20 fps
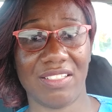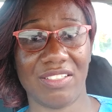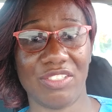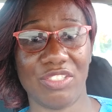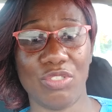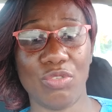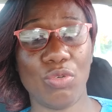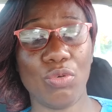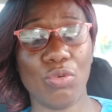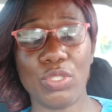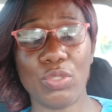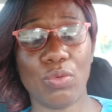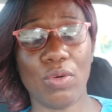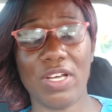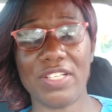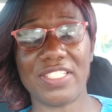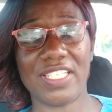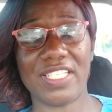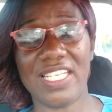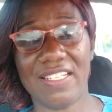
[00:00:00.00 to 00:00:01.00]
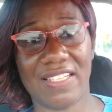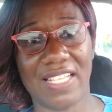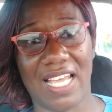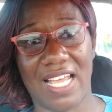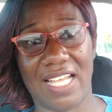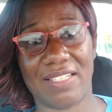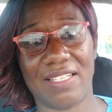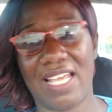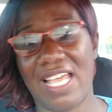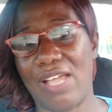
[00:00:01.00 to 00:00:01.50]
You wouldn't want to eat
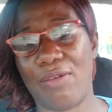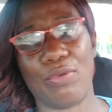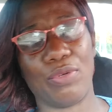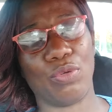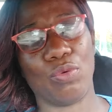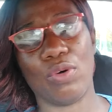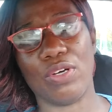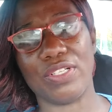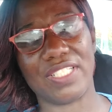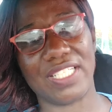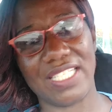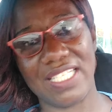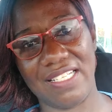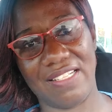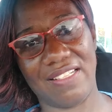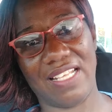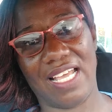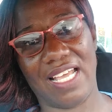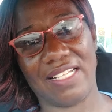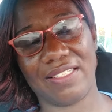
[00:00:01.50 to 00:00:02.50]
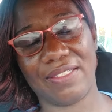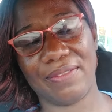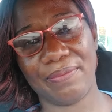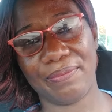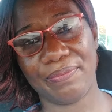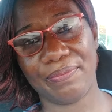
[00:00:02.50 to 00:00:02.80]
that. I wouldn't want to eat that.